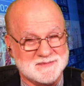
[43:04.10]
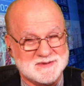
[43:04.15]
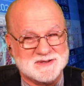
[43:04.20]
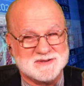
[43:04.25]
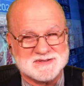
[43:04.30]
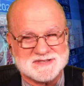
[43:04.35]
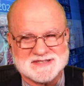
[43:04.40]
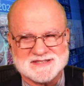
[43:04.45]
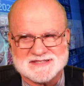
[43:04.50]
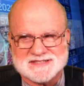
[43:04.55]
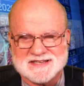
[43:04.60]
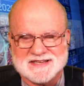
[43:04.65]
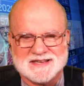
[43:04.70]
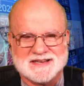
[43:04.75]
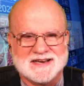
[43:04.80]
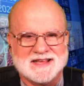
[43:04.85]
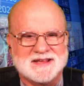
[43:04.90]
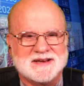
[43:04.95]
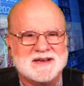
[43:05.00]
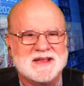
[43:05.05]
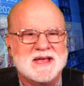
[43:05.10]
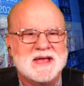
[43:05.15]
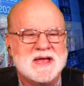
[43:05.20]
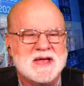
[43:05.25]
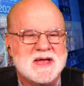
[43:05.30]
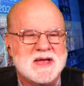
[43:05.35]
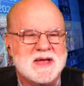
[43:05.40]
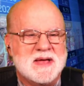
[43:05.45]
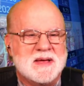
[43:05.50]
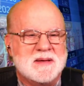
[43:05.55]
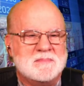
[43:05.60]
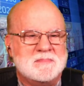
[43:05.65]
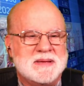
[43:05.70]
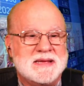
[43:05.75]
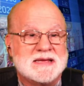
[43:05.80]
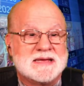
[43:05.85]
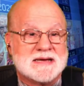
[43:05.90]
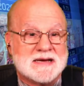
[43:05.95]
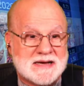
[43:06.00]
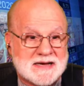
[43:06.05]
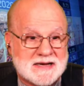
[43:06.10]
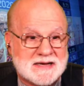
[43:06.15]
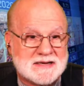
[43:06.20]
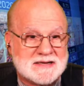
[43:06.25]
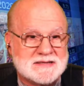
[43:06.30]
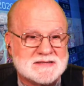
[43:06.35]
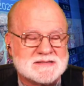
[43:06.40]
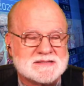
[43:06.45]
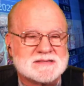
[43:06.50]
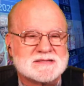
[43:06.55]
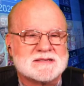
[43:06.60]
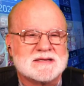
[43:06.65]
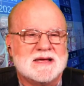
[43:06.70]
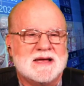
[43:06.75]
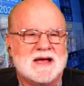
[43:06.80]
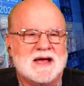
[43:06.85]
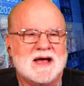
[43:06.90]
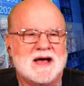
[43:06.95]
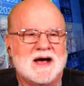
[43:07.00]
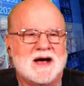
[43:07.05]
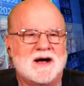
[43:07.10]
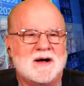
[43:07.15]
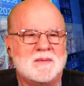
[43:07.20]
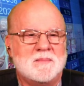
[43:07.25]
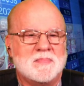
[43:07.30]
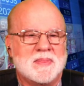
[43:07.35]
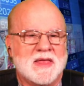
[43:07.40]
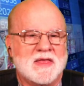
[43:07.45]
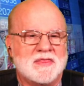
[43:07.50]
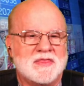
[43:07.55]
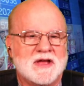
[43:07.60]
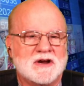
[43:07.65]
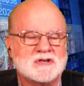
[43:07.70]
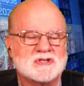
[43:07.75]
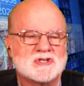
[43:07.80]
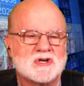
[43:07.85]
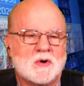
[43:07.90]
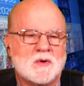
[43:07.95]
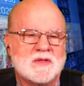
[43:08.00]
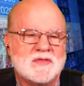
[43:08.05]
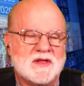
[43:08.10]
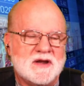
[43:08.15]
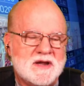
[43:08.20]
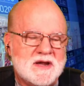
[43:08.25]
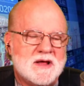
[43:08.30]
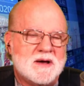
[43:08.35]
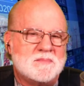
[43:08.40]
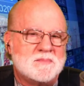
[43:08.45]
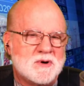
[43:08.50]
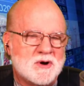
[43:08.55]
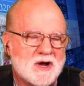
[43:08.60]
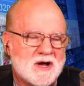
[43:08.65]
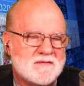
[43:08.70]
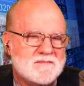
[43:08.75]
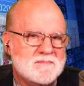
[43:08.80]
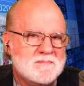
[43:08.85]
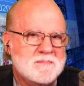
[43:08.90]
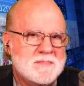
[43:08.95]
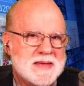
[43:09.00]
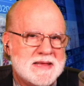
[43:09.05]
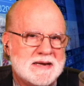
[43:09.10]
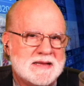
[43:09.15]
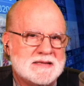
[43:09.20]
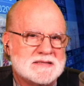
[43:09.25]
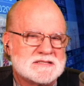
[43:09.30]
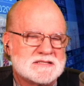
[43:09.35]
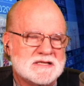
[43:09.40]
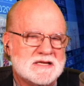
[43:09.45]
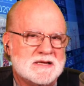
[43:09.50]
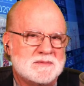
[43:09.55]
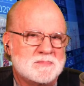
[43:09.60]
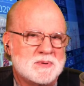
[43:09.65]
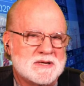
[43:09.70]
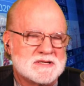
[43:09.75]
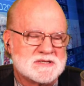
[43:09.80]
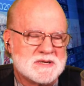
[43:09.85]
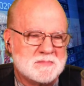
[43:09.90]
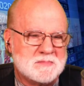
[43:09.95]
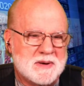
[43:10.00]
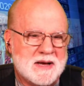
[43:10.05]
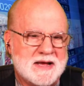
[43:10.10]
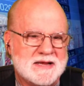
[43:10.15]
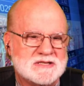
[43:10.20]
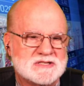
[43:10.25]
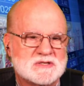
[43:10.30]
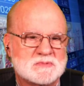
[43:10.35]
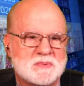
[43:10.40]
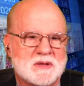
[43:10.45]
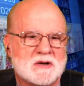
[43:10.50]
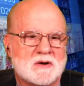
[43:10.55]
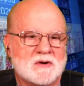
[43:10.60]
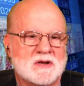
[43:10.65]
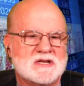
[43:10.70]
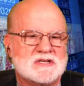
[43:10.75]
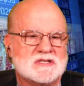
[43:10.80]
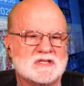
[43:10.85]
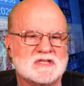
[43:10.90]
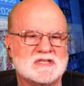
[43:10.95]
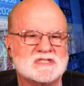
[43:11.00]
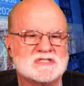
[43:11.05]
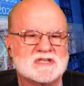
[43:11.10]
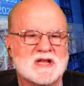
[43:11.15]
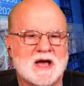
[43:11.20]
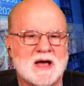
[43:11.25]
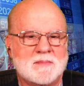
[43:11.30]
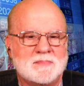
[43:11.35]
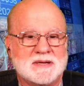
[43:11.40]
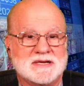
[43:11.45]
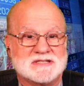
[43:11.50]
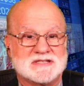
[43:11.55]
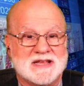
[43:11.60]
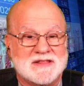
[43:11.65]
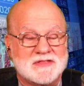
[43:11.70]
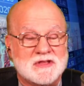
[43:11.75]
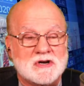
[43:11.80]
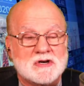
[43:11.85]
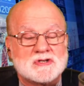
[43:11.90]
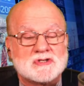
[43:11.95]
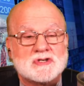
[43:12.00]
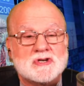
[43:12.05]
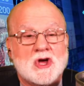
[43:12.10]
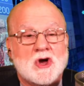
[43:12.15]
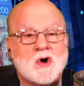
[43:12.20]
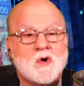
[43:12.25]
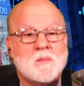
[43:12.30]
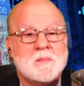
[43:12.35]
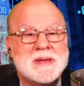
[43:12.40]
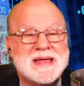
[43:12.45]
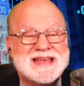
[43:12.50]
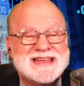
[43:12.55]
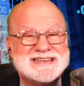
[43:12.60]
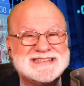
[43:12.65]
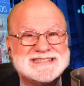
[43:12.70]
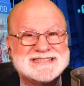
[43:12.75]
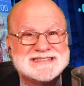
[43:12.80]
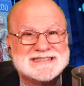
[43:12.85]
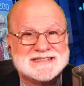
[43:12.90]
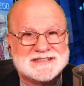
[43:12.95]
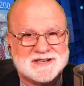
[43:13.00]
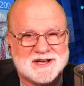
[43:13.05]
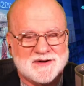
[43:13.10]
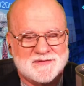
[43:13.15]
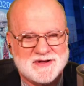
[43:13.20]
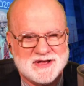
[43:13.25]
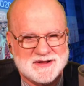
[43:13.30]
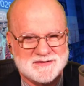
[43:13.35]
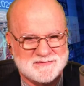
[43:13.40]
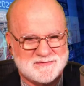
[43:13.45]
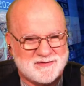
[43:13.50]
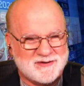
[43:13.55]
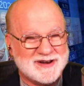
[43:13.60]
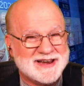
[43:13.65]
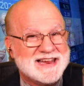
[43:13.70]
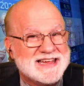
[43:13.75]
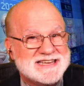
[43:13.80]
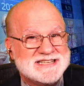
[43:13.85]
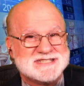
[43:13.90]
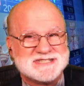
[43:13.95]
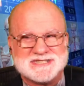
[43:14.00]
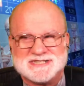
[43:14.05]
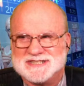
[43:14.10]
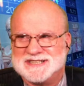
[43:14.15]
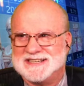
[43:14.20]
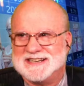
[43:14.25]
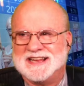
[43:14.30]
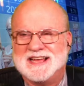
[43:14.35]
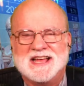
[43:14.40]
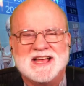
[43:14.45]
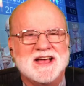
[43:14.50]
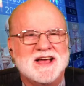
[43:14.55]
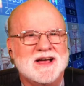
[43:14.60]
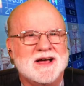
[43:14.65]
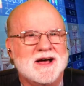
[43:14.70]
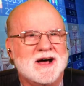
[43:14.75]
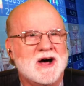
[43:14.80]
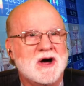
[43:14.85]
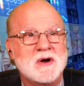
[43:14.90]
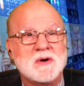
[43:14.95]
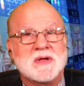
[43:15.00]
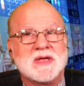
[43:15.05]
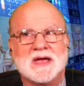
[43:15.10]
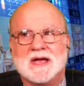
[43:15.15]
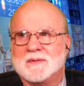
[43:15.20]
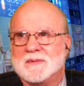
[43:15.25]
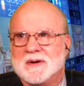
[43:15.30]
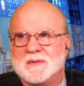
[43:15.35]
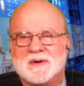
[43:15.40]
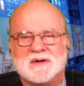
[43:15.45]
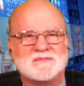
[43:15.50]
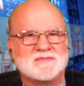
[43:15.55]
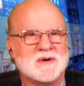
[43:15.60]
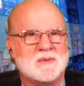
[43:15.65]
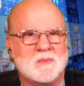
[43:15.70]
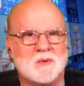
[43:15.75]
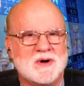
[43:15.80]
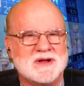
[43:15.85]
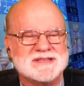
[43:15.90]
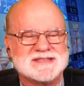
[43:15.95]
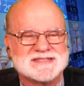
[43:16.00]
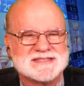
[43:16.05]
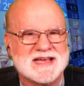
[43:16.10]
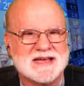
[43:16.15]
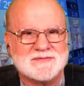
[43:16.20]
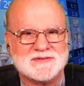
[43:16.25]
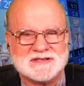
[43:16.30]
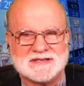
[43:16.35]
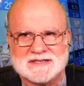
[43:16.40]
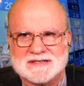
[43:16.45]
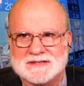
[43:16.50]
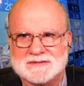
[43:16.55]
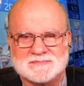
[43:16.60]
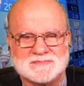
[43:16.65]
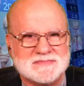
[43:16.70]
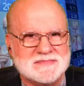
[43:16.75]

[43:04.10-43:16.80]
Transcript: using CNN because they're showing the number of minutes that President Biden spent on each of these topics. There's no mention of inflation. Okay, we went from 1.7 to